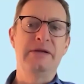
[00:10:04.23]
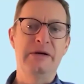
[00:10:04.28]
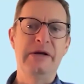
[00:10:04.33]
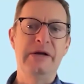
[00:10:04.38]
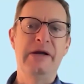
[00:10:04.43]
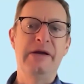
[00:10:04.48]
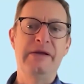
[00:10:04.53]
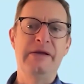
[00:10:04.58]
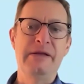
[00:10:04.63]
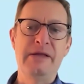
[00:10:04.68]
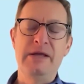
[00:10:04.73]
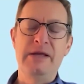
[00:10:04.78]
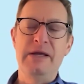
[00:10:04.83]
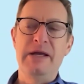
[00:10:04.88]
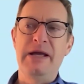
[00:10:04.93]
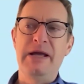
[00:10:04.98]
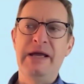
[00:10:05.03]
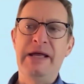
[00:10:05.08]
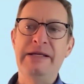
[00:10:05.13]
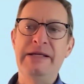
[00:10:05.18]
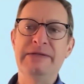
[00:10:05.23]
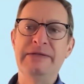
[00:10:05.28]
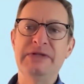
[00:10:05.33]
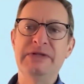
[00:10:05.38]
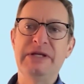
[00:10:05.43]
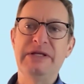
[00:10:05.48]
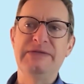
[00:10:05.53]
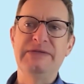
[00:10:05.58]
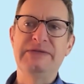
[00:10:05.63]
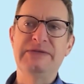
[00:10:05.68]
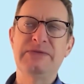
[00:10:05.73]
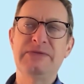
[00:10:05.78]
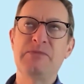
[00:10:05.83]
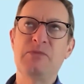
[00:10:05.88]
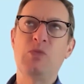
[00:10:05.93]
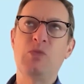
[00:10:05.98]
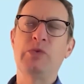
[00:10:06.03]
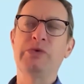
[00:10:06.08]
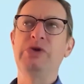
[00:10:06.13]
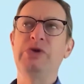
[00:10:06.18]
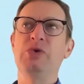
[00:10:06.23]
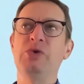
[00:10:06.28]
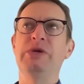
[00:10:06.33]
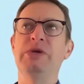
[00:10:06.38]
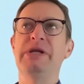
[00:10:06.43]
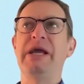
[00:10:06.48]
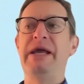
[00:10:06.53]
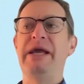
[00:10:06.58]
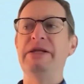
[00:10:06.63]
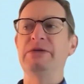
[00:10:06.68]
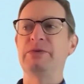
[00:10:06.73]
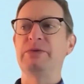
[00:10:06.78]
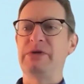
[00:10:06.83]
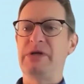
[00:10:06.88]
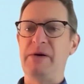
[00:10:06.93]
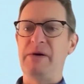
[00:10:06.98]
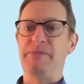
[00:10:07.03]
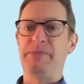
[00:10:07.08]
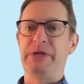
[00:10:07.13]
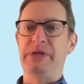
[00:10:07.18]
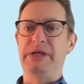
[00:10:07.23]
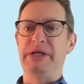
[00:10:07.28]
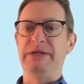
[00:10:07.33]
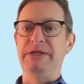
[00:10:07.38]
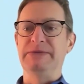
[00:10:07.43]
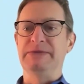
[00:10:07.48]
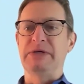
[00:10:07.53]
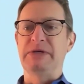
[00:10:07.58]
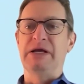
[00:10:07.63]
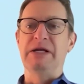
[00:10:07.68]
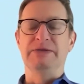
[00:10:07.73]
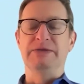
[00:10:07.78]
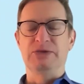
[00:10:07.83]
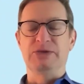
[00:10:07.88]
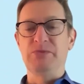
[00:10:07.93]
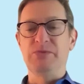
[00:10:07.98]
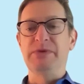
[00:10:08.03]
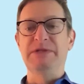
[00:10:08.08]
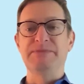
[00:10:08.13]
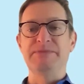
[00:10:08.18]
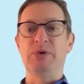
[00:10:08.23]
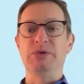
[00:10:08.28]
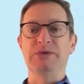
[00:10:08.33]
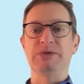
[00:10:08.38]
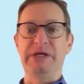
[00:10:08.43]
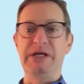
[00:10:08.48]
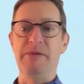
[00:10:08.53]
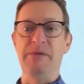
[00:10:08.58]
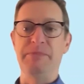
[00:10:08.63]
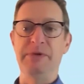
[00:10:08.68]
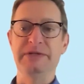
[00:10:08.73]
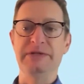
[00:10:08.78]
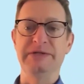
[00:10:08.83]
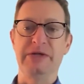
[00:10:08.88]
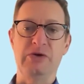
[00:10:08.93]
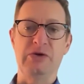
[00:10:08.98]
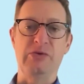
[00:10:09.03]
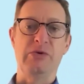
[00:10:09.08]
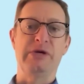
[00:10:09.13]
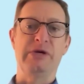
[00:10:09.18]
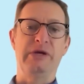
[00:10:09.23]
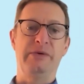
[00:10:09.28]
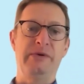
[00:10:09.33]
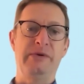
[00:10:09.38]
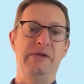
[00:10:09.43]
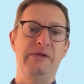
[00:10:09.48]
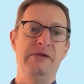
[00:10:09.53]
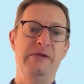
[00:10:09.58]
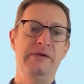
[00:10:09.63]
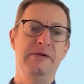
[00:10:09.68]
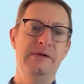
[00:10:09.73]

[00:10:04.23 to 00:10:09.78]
okay yeah. and is this when you engage with companies i assume it's mostly companies that you're working with